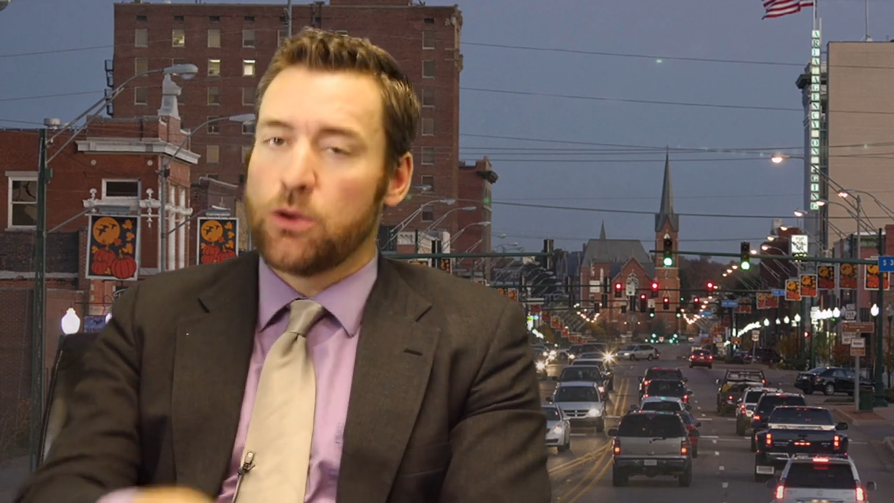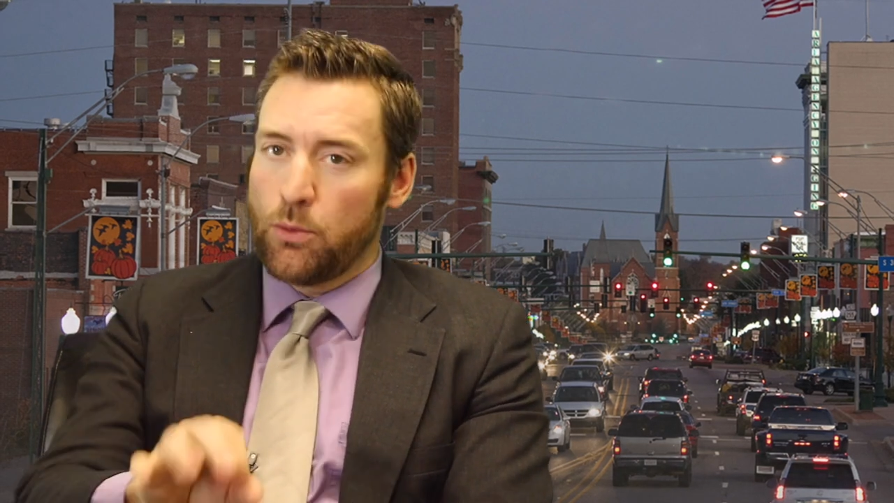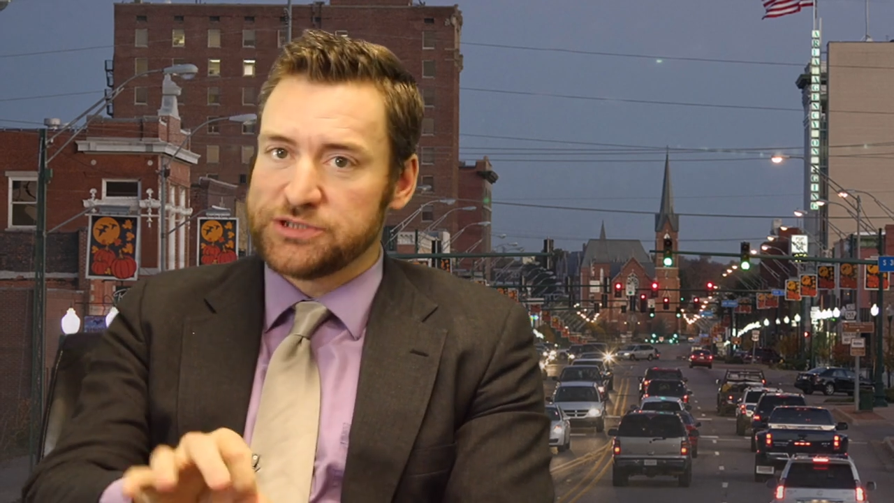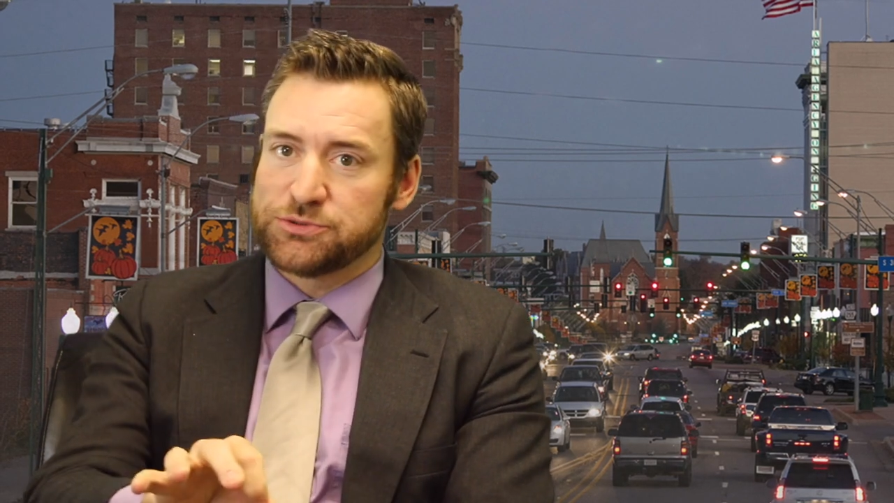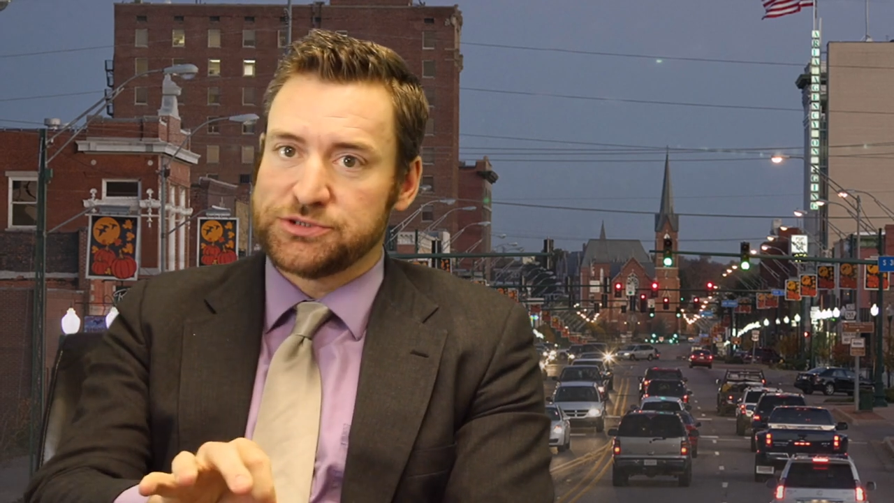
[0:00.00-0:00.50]

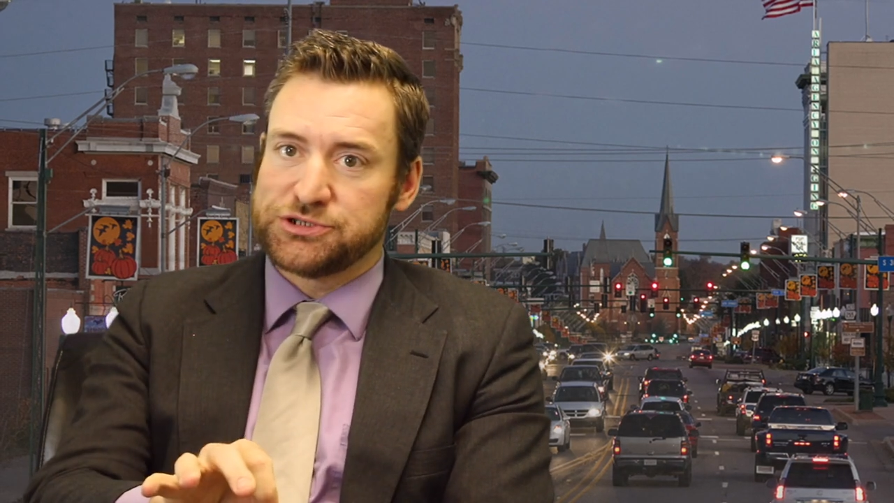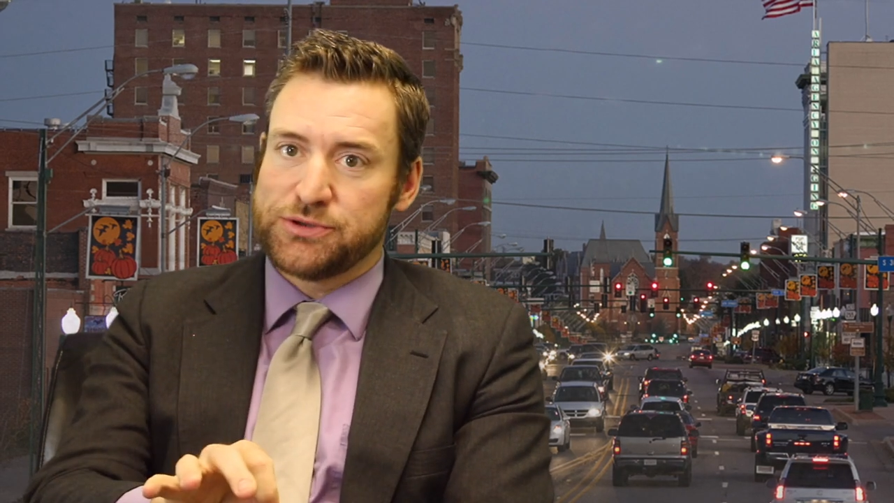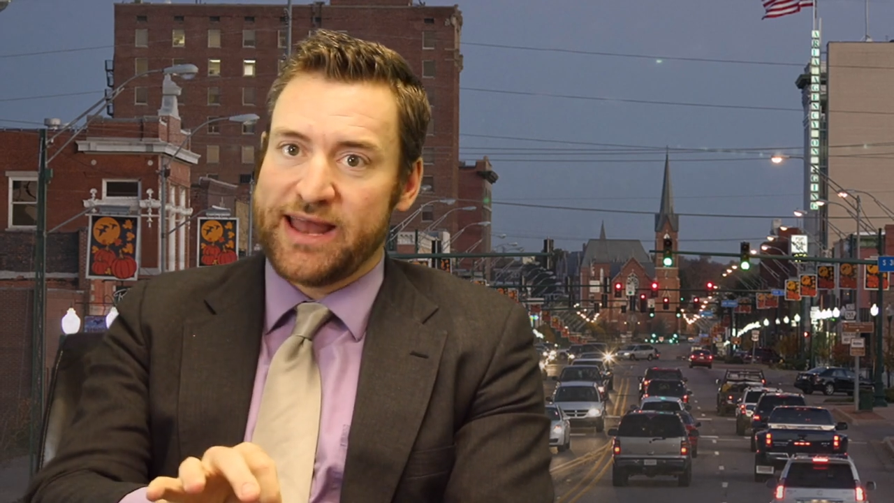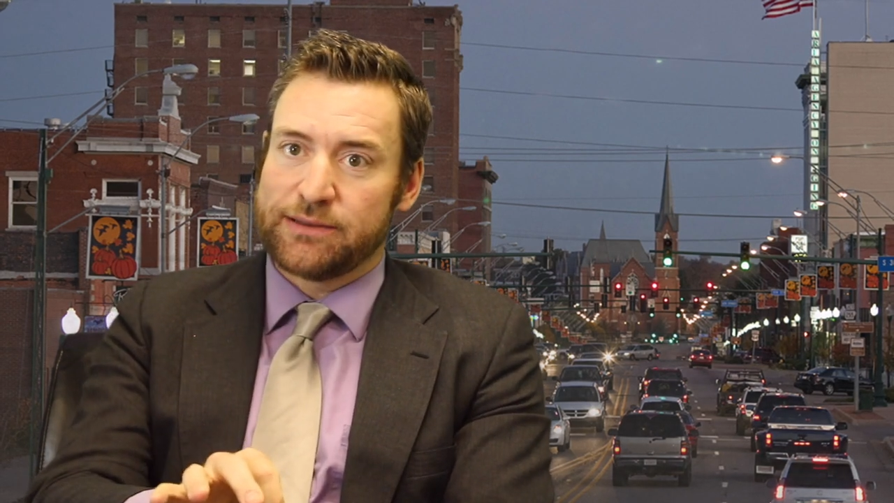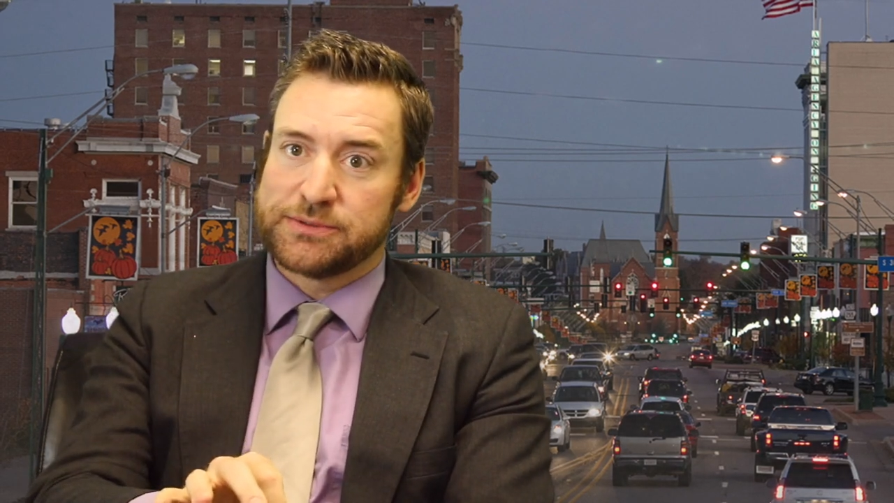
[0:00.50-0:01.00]
which was
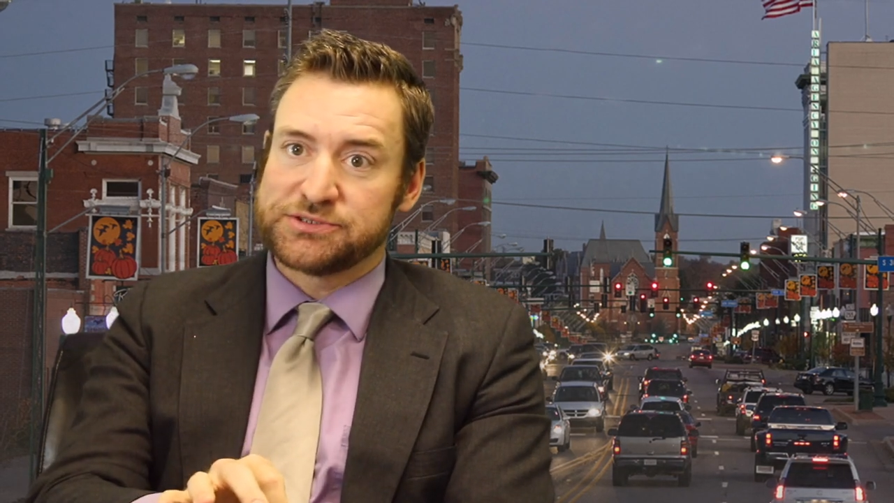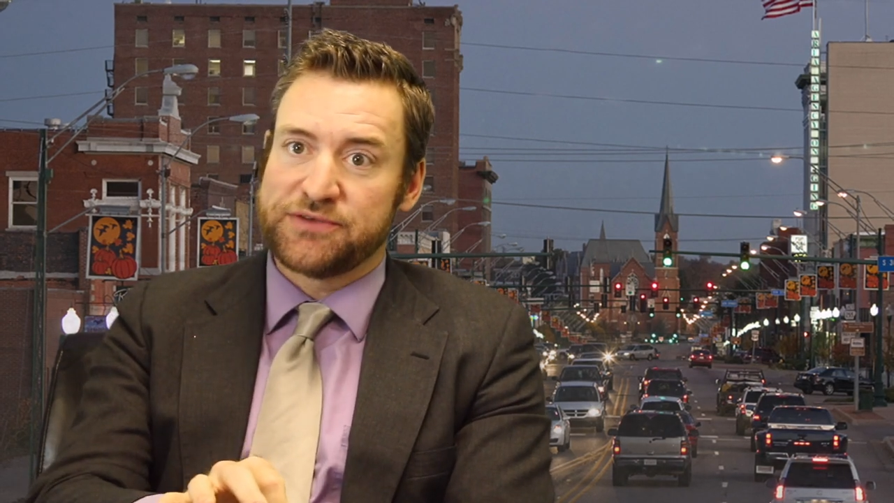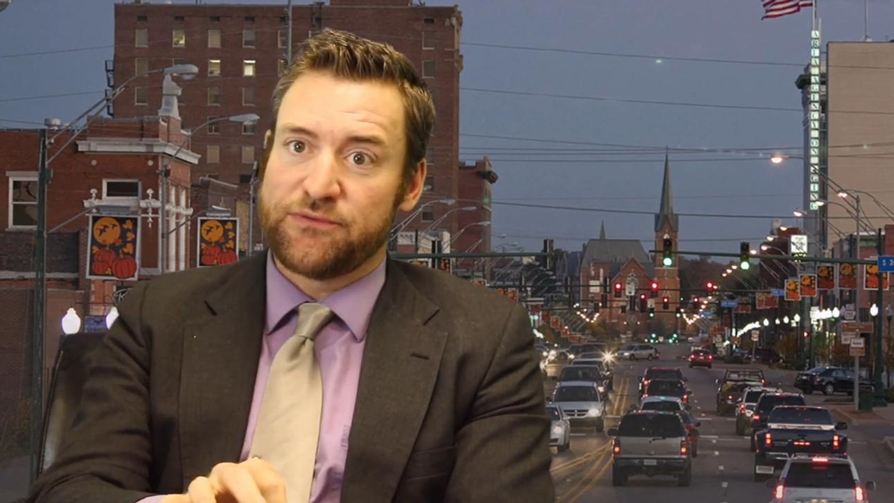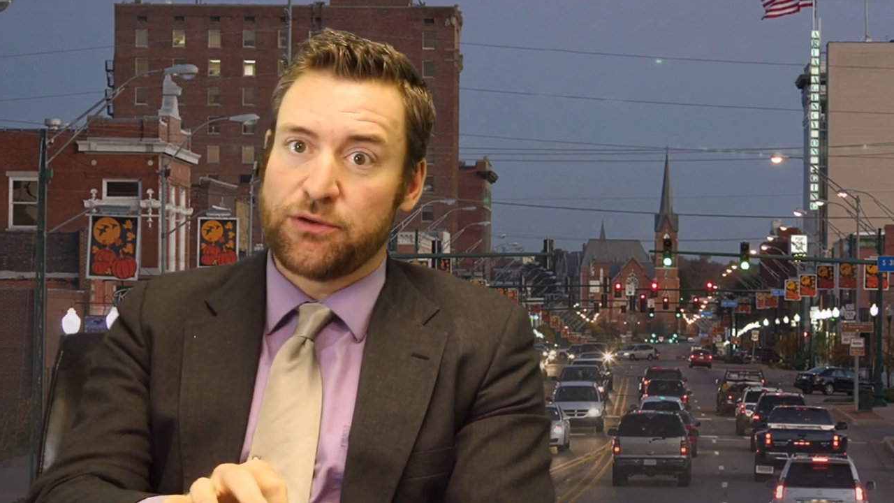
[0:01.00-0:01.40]
unanimously